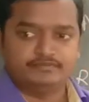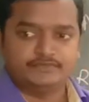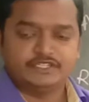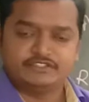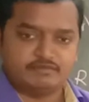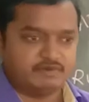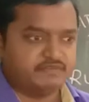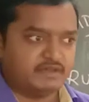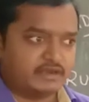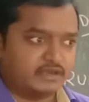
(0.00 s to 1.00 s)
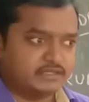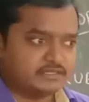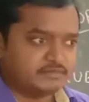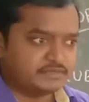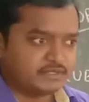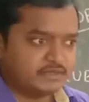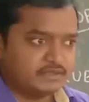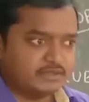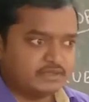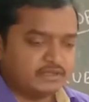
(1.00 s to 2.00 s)
Some of the organisms,
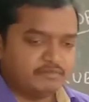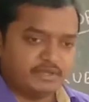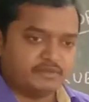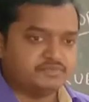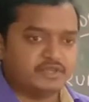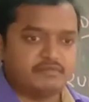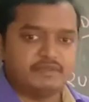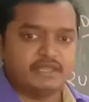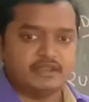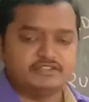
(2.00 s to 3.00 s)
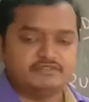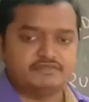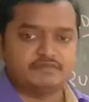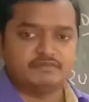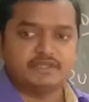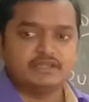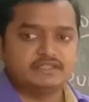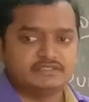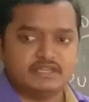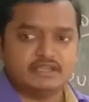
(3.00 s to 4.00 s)
by absorbing energy from the
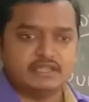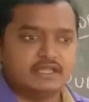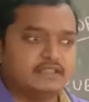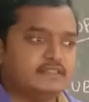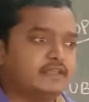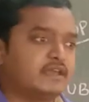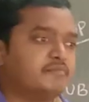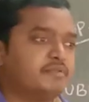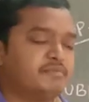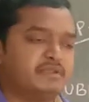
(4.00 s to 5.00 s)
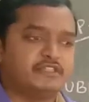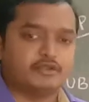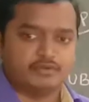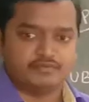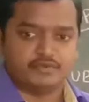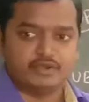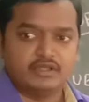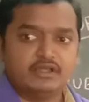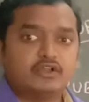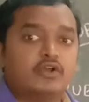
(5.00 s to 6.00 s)
sun, they can prepare their own food.
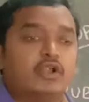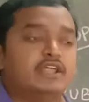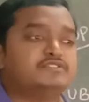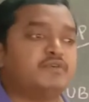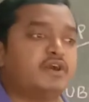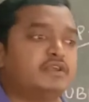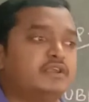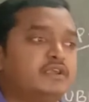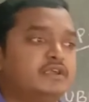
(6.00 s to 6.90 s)
Called as what?